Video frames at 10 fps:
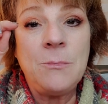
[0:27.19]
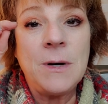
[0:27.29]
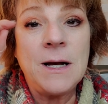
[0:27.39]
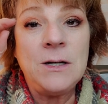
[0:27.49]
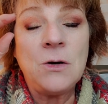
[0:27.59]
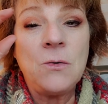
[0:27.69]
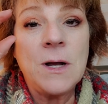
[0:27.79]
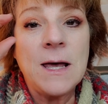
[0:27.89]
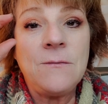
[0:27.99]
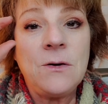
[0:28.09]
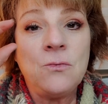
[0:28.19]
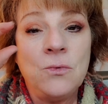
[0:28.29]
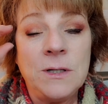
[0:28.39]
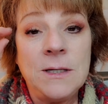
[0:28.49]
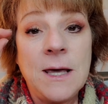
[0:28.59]
but I don't have it
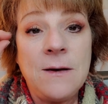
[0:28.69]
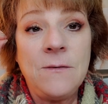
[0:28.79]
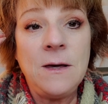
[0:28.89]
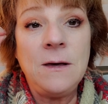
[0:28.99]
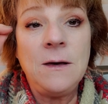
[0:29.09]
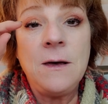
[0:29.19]
really heavy.